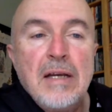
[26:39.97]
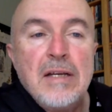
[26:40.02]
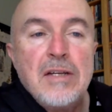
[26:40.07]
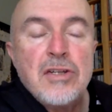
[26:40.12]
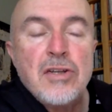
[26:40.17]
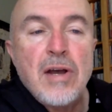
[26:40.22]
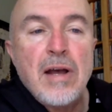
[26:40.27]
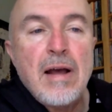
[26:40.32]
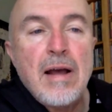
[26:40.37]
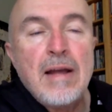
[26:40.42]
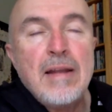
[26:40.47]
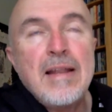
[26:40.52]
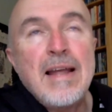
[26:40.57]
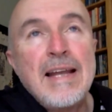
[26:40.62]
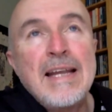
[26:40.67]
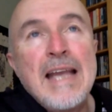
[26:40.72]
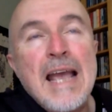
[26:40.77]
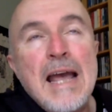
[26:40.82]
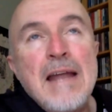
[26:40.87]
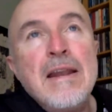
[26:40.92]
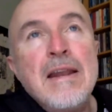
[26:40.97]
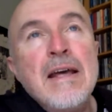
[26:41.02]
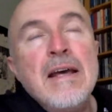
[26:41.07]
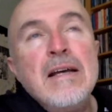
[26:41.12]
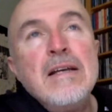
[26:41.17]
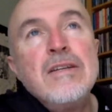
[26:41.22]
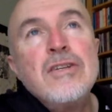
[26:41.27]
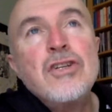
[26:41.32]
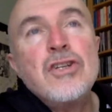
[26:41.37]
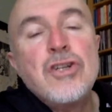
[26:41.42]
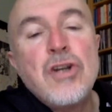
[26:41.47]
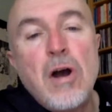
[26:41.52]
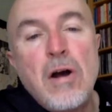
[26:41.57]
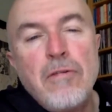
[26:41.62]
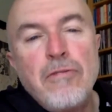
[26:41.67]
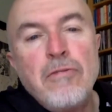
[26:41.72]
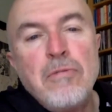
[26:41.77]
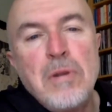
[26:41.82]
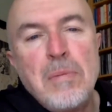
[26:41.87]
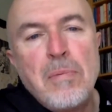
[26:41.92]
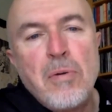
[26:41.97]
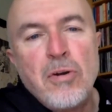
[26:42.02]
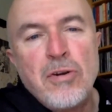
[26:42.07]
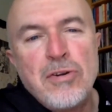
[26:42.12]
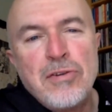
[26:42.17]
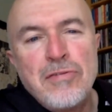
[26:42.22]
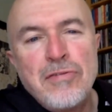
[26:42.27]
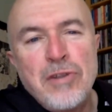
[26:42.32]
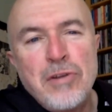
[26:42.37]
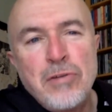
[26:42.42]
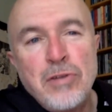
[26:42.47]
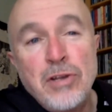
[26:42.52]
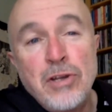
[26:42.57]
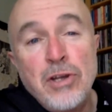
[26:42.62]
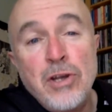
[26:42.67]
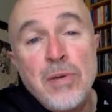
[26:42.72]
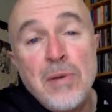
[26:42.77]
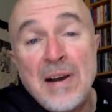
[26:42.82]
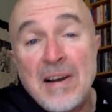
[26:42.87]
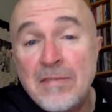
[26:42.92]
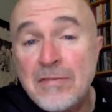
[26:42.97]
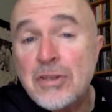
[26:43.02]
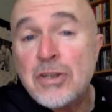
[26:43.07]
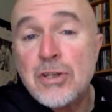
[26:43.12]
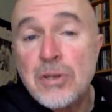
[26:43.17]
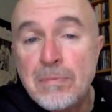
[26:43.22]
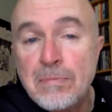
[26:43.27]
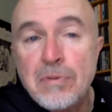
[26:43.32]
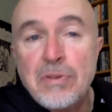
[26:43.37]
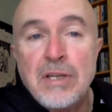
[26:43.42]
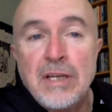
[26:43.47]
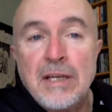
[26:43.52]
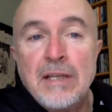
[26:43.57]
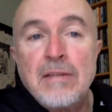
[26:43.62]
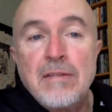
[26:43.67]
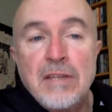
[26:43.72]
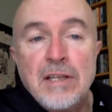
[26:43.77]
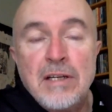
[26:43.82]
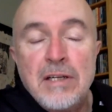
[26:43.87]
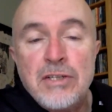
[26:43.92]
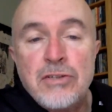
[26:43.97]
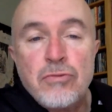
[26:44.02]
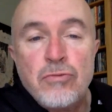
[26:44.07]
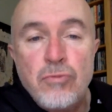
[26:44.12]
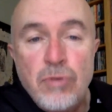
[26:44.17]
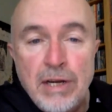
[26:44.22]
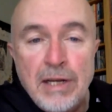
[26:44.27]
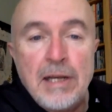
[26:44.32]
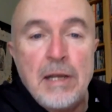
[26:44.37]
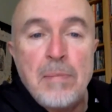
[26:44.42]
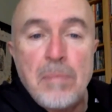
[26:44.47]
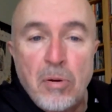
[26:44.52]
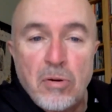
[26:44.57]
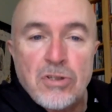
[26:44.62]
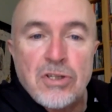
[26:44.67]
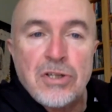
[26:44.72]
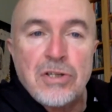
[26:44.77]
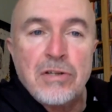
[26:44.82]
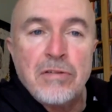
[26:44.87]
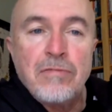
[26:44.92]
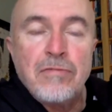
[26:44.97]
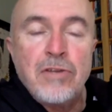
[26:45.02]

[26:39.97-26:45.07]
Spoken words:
So again, start from the point of view that you have something that is really positive.